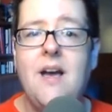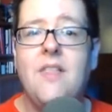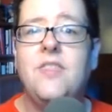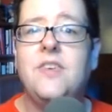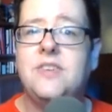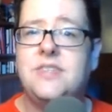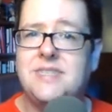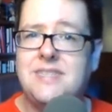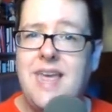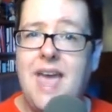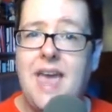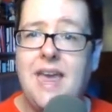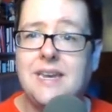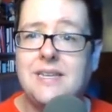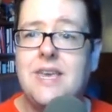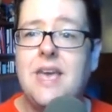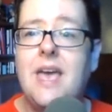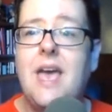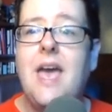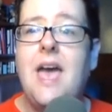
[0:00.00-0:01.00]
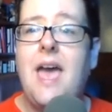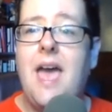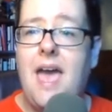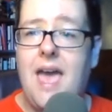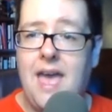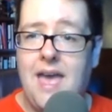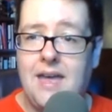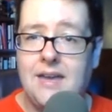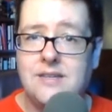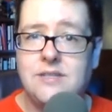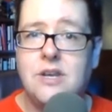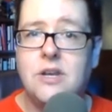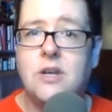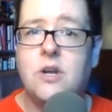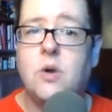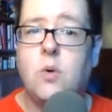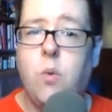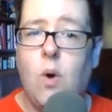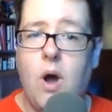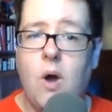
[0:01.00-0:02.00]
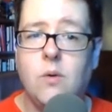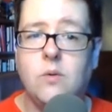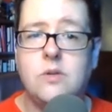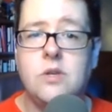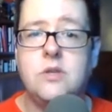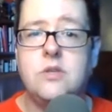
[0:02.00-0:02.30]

the state," end quote.